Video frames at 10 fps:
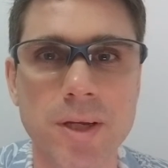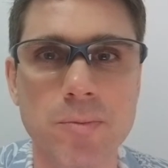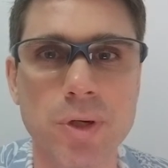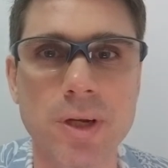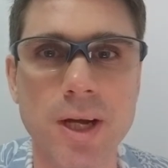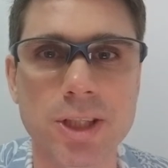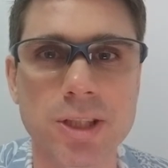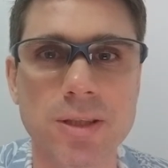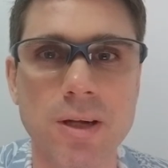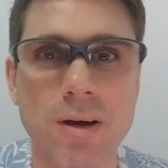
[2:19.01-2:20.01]
in
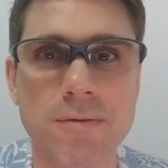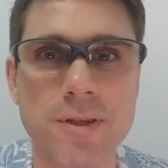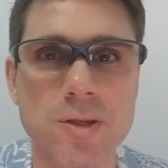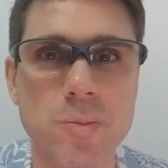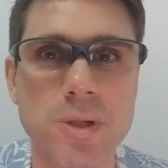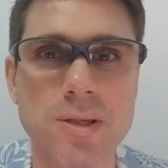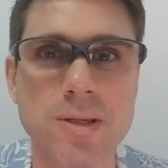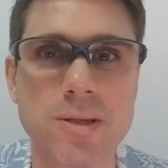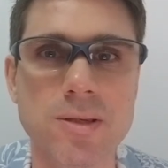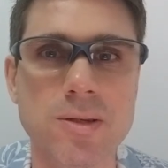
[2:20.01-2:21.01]
production of the
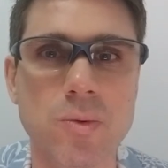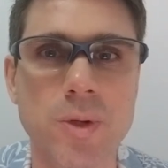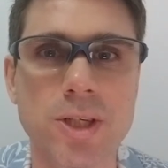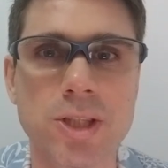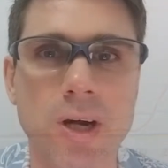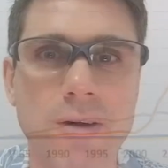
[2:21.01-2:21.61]
species which are